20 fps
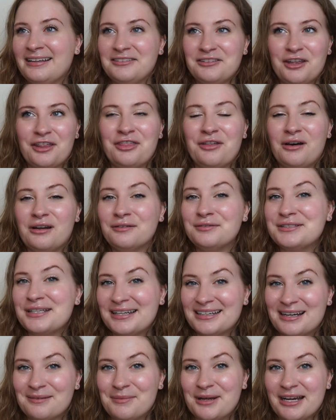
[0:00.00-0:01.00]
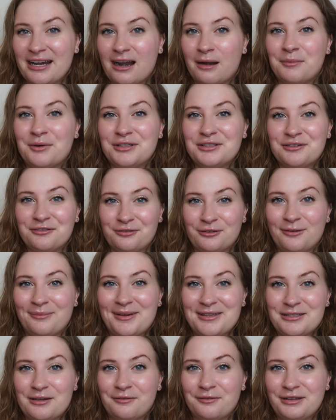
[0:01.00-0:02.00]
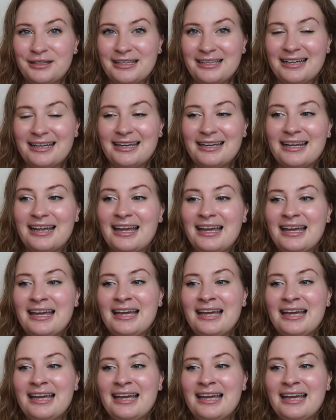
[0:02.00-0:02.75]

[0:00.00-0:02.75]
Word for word: the thought of setting up my camera to film myself cleaning